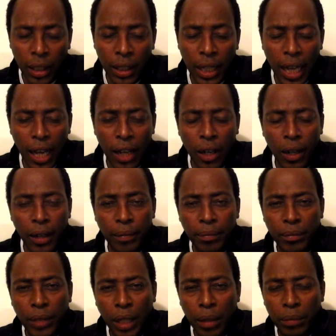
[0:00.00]
Now,
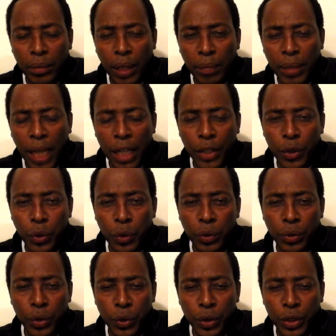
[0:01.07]
I'm kind of
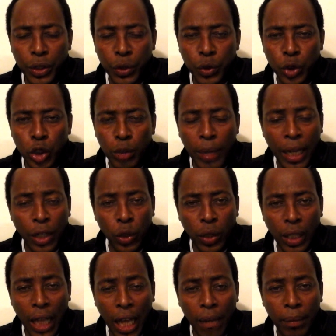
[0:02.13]
new to YouTube. I know
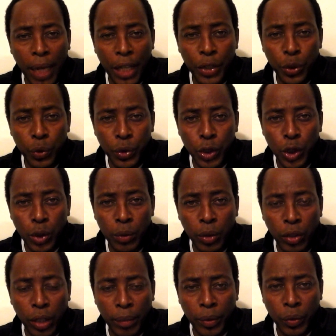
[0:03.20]
a lot about YouTube,
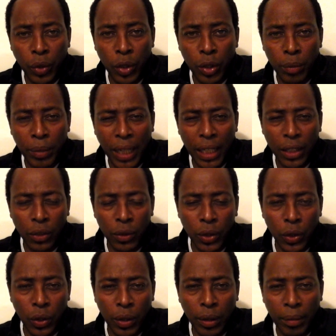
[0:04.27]
don't get me wrong, but I don't
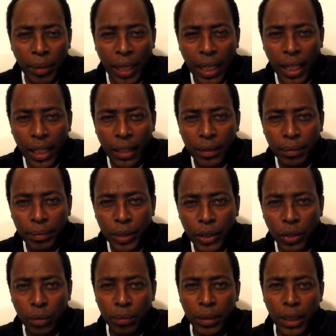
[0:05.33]
know about how to, you
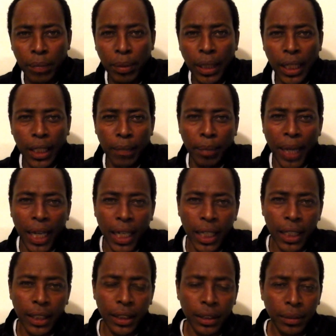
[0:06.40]
know, manipulate the
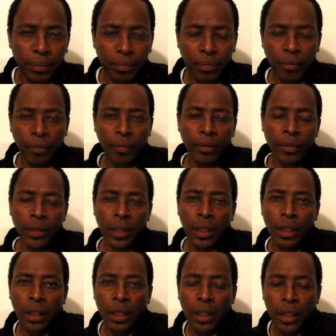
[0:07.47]
page.
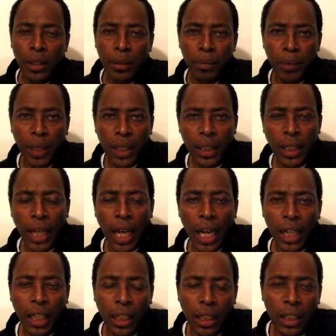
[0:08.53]
But
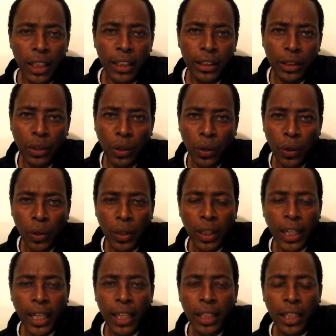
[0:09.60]
I clicked
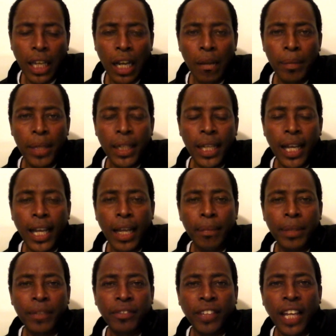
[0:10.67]
on a comment that
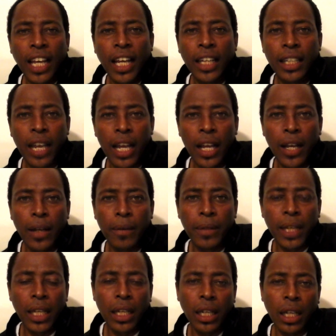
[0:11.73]
had been flagged
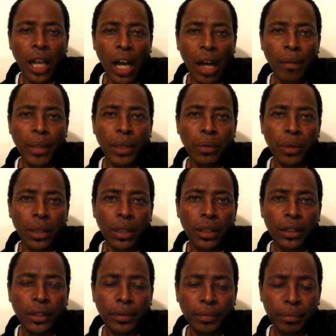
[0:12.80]
down, and the comment
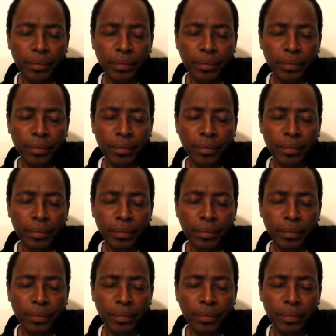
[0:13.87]
was,